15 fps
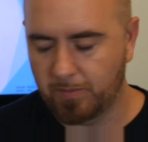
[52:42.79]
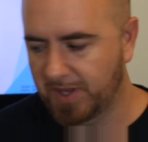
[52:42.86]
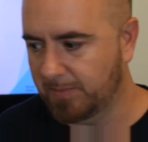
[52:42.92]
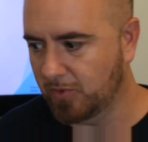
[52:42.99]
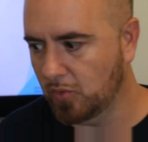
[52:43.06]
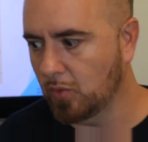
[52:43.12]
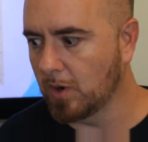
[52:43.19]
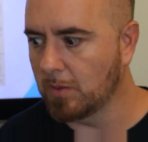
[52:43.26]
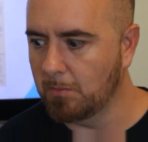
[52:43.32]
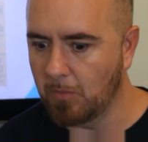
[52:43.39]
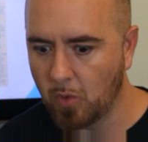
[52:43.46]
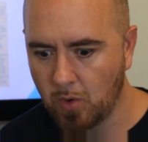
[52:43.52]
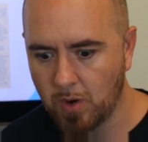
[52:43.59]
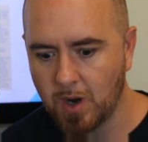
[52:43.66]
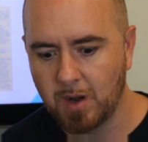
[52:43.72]
people who are
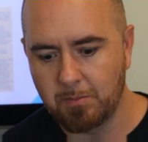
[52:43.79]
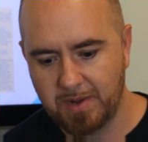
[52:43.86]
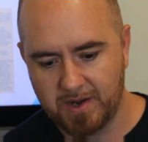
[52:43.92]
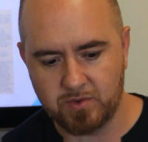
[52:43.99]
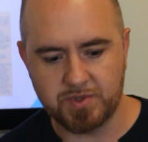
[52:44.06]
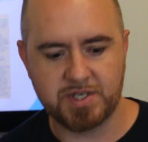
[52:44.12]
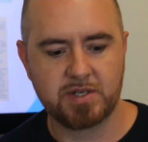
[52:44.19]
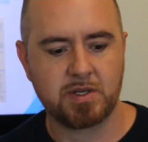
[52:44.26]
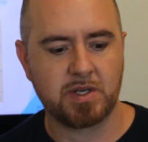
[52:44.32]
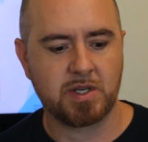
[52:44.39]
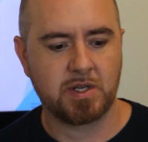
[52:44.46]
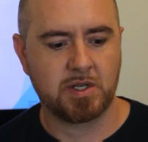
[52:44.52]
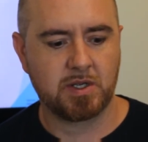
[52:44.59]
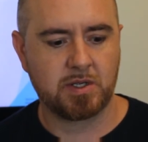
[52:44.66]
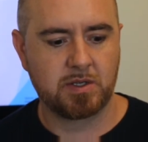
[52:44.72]
more about
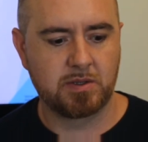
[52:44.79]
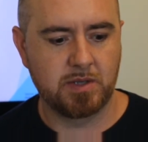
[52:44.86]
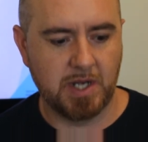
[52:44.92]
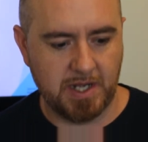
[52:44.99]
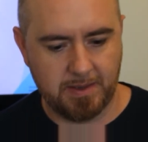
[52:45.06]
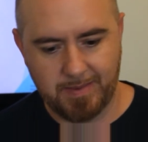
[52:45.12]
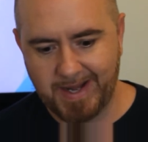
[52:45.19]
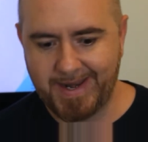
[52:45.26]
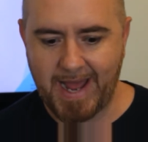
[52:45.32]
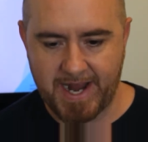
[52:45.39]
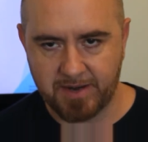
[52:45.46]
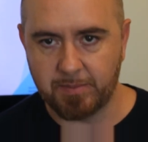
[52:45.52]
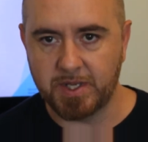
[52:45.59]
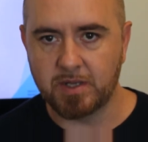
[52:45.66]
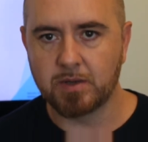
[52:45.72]
uh,
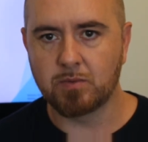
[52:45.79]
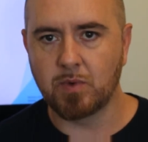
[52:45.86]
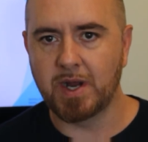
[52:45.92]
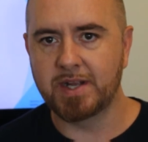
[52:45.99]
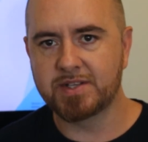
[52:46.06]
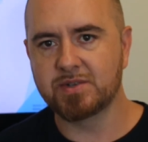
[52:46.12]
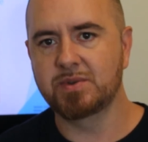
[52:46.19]
anatomy, right?